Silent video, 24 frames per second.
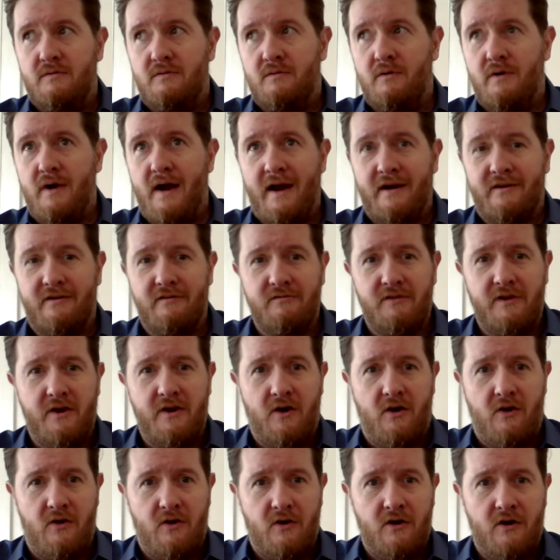or actively
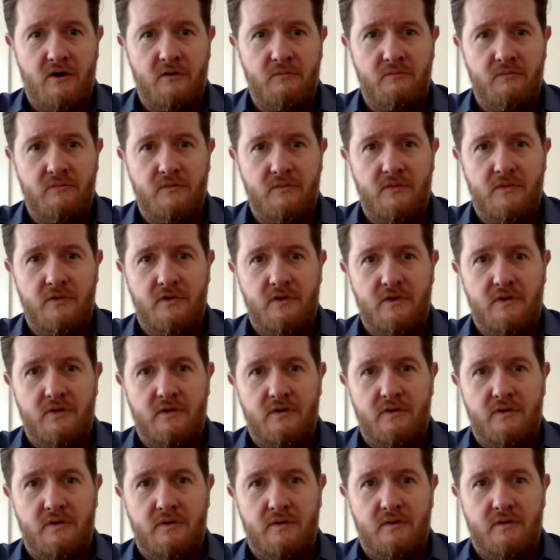harm
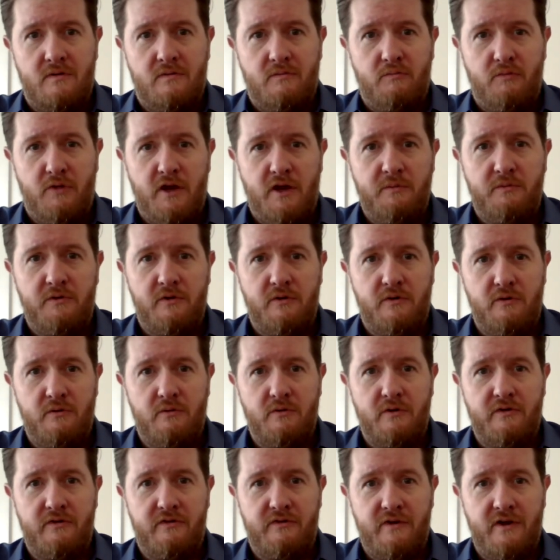people who
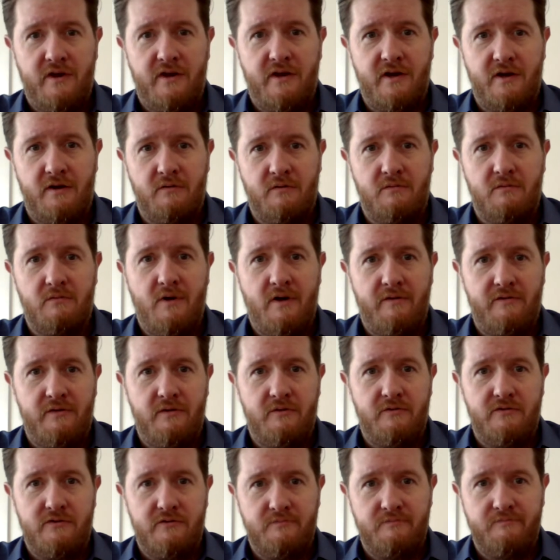are seeking
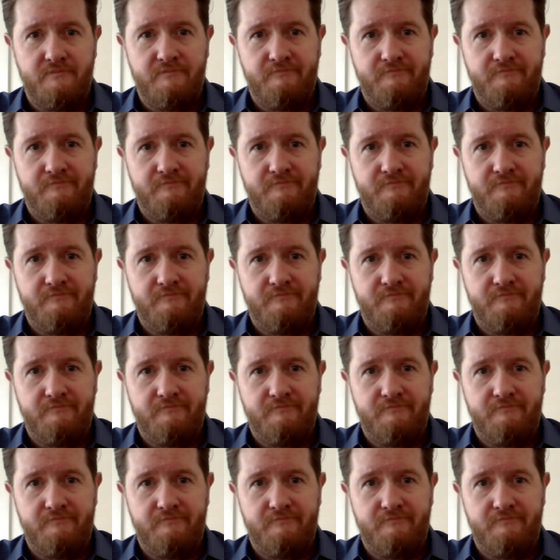refuge.